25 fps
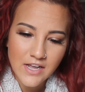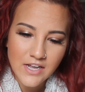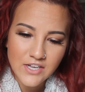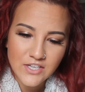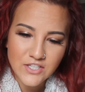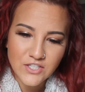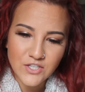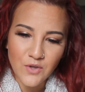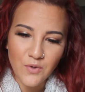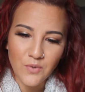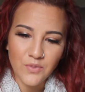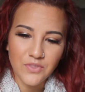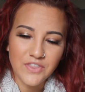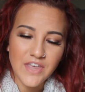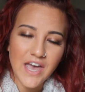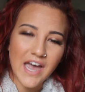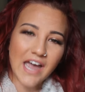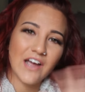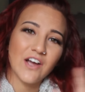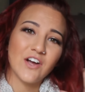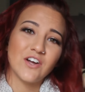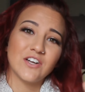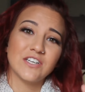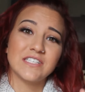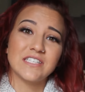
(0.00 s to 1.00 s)
So
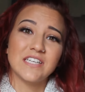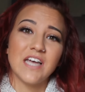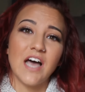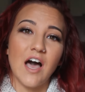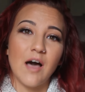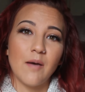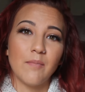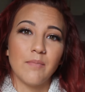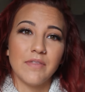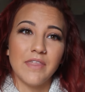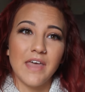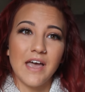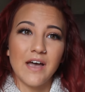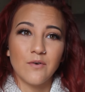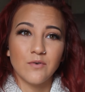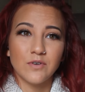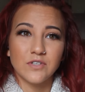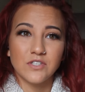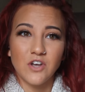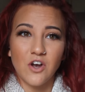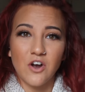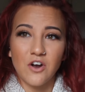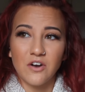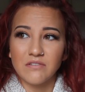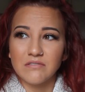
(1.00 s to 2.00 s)
that on top of that
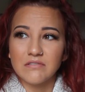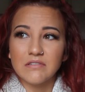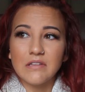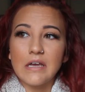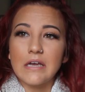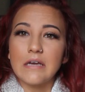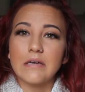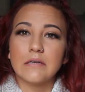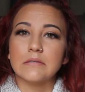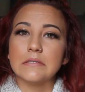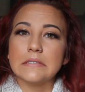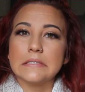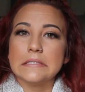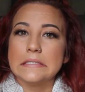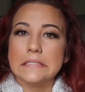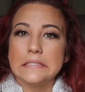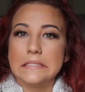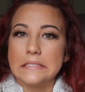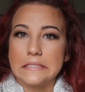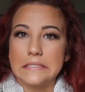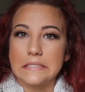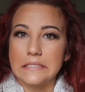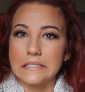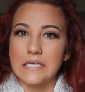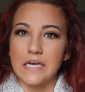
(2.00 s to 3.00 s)
was like,
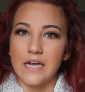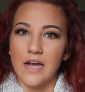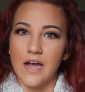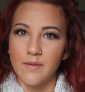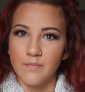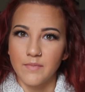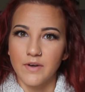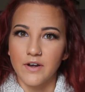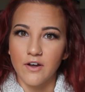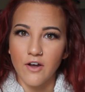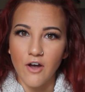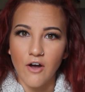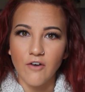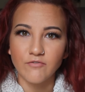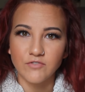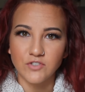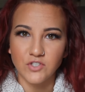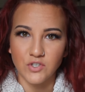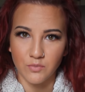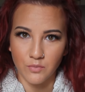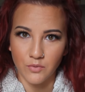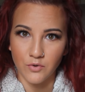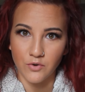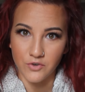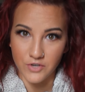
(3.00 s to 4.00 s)
oh, like I'm
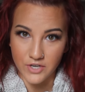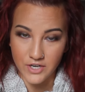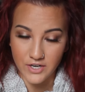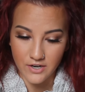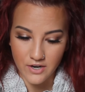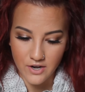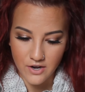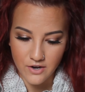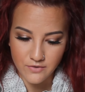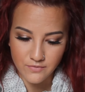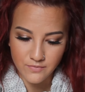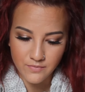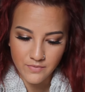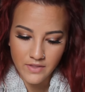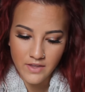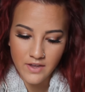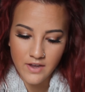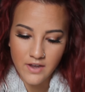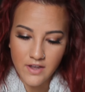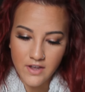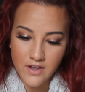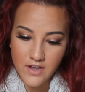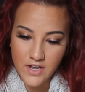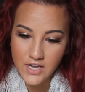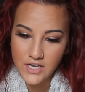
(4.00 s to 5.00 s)
uncomfortable, you know.
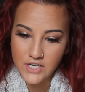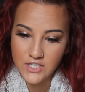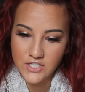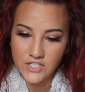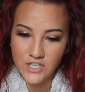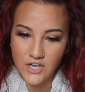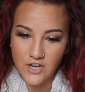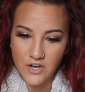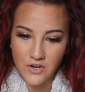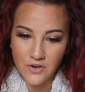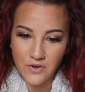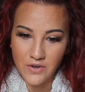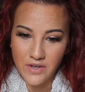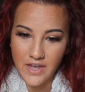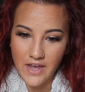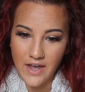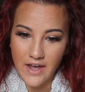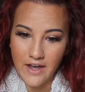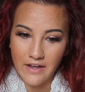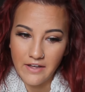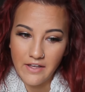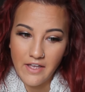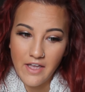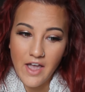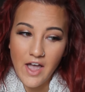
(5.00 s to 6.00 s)
So
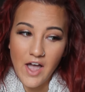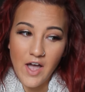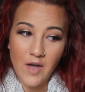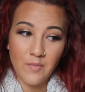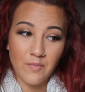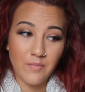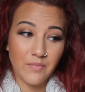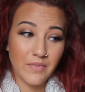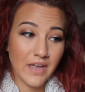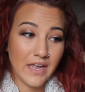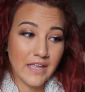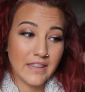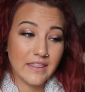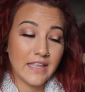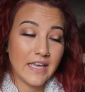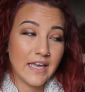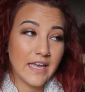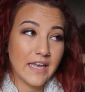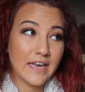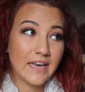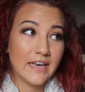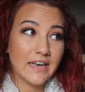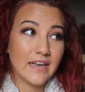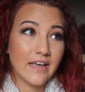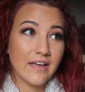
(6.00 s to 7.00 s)
yeah, and
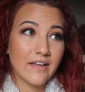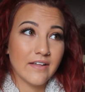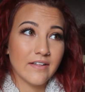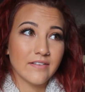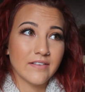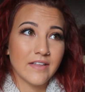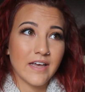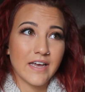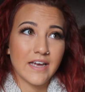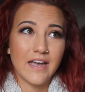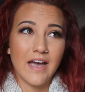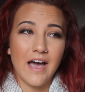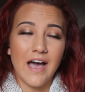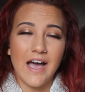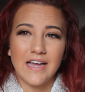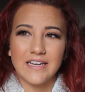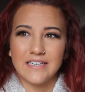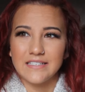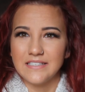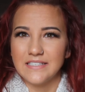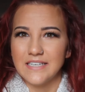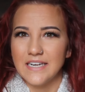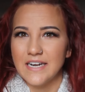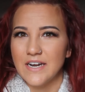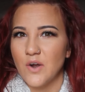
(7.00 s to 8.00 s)
then like I
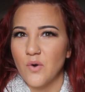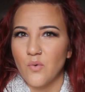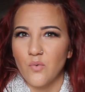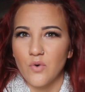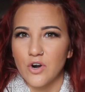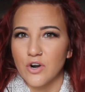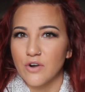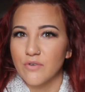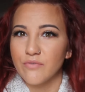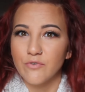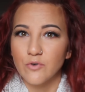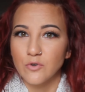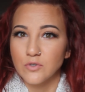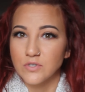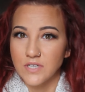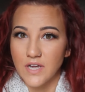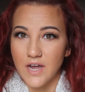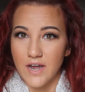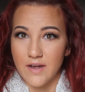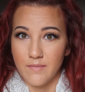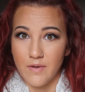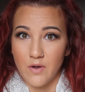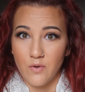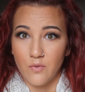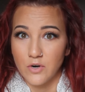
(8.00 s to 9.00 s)
didn't work
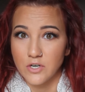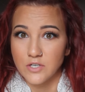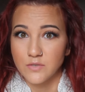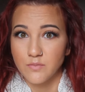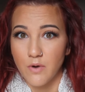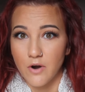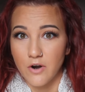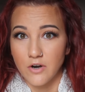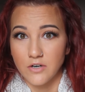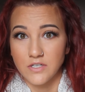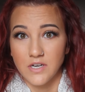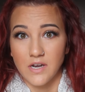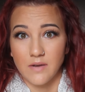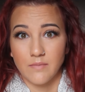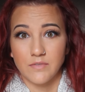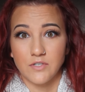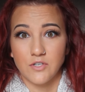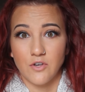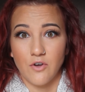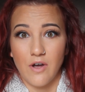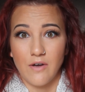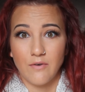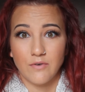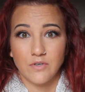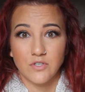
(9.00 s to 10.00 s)
full-time, I worked part-time,
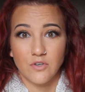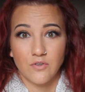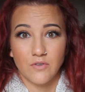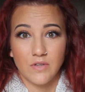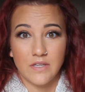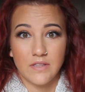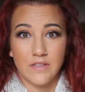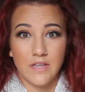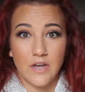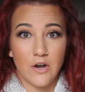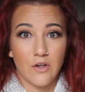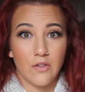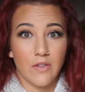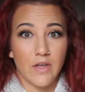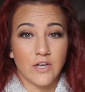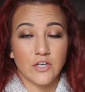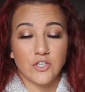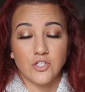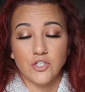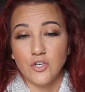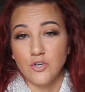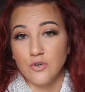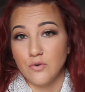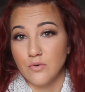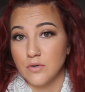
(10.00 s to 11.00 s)
so I was only there like
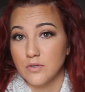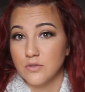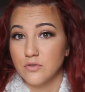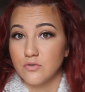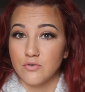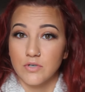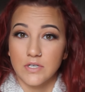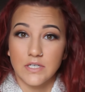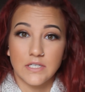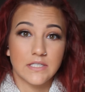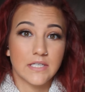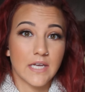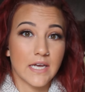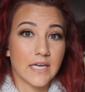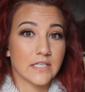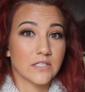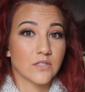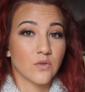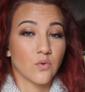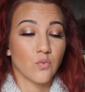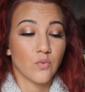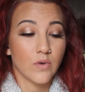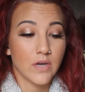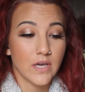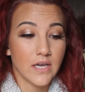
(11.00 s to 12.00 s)
2 or 3 days
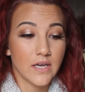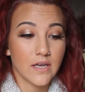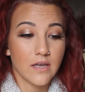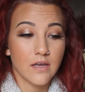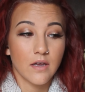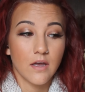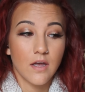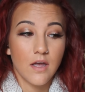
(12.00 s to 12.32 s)
a week.